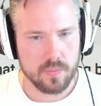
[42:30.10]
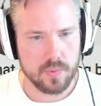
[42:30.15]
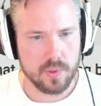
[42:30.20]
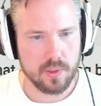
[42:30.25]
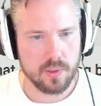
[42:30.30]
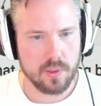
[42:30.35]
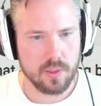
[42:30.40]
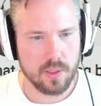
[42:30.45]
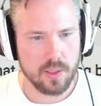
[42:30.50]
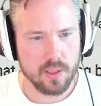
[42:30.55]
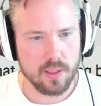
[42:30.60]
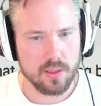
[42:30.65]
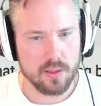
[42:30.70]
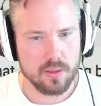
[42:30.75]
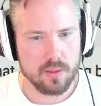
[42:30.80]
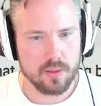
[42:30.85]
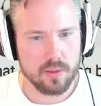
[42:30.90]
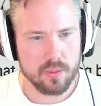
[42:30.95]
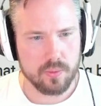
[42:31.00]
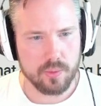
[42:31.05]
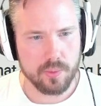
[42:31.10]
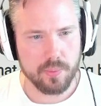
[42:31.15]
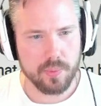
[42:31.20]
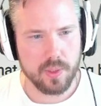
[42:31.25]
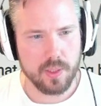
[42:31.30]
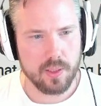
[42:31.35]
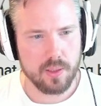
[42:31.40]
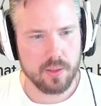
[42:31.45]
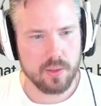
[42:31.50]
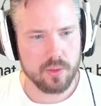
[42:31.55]
Okay.
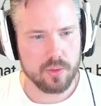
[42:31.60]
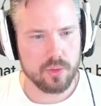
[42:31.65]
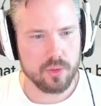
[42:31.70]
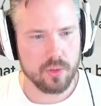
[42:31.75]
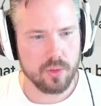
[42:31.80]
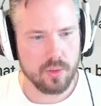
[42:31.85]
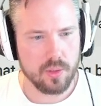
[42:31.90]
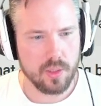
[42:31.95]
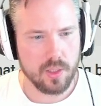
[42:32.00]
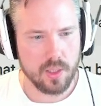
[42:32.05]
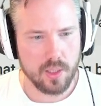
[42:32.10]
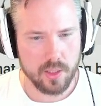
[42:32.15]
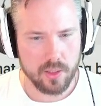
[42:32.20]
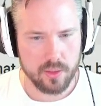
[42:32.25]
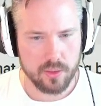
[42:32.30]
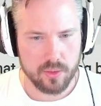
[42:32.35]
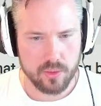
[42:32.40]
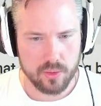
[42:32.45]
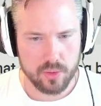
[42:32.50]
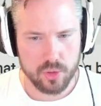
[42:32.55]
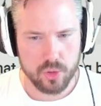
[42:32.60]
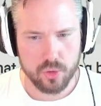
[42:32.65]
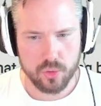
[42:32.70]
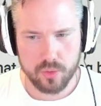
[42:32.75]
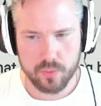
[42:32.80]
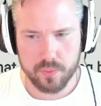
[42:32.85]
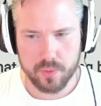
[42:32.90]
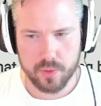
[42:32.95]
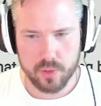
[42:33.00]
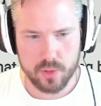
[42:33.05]
Repair, control, hydro,
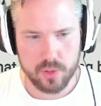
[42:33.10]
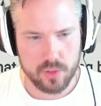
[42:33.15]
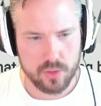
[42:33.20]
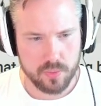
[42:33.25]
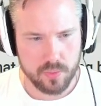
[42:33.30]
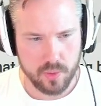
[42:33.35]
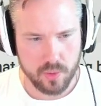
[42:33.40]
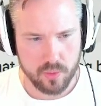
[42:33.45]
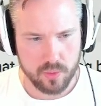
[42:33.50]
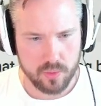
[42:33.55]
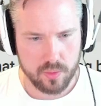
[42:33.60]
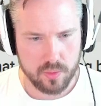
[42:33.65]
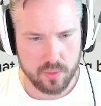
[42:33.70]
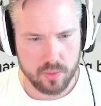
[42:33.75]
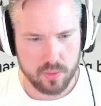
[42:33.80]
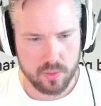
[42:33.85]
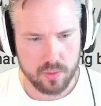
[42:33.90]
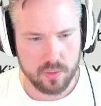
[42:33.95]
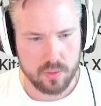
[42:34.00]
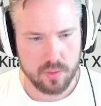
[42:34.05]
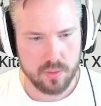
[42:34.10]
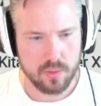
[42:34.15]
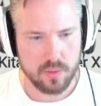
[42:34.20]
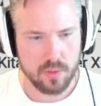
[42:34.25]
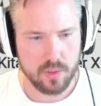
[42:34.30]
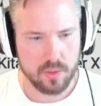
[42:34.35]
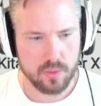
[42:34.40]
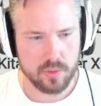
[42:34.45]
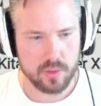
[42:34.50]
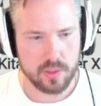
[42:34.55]
short burst, smoke.
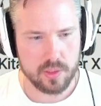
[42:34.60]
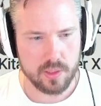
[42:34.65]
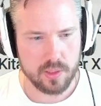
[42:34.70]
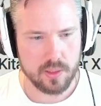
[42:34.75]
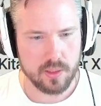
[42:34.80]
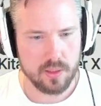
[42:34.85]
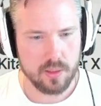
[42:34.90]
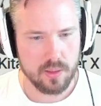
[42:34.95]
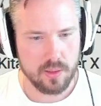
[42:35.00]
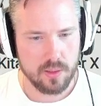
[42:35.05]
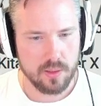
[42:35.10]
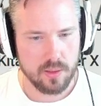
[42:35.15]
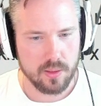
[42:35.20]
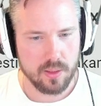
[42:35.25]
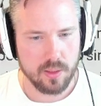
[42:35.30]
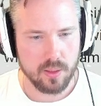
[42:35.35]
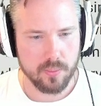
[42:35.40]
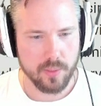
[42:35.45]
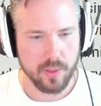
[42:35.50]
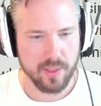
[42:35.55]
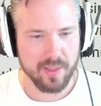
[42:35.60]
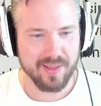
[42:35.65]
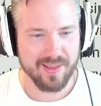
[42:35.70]
Interesting. Oh boy.